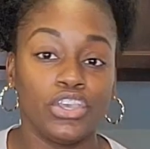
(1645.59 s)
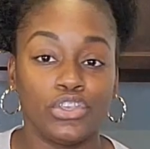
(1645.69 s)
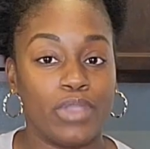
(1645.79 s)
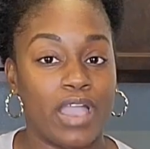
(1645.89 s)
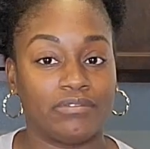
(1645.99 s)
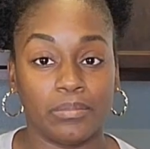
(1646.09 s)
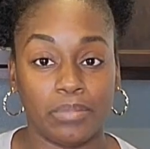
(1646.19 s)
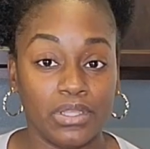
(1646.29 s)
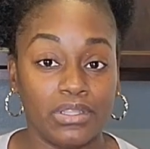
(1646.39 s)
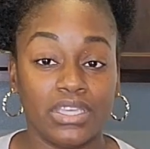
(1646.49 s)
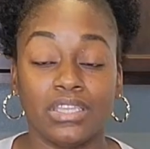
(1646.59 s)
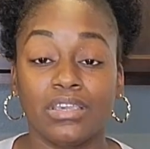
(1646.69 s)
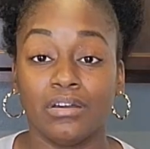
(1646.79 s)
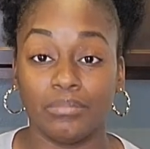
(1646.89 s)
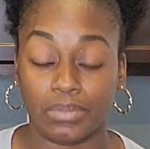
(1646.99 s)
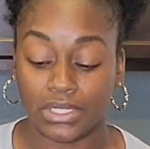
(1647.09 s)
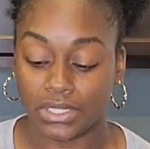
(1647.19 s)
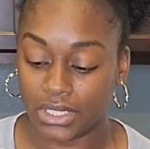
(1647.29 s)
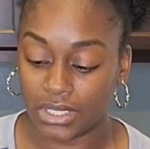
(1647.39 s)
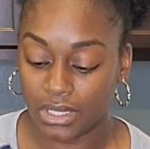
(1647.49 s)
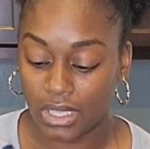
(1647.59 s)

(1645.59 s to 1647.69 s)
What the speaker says: you have to peel it completely.